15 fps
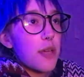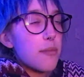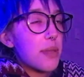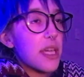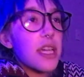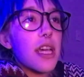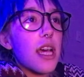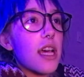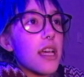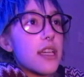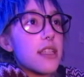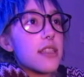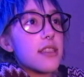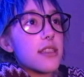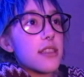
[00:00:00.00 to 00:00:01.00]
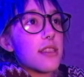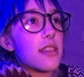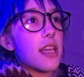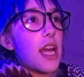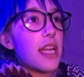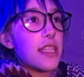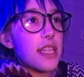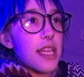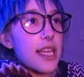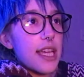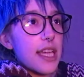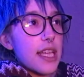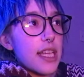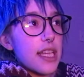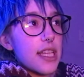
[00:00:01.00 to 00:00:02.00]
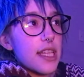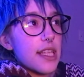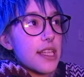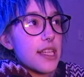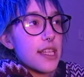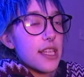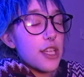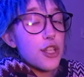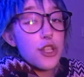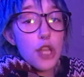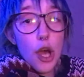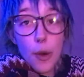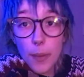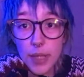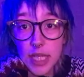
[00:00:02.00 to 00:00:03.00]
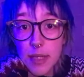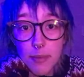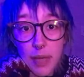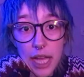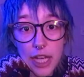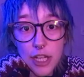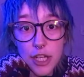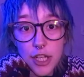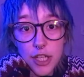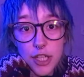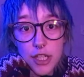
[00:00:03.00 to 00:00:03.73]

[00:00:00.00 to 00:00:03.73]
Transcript: because i didn't know any better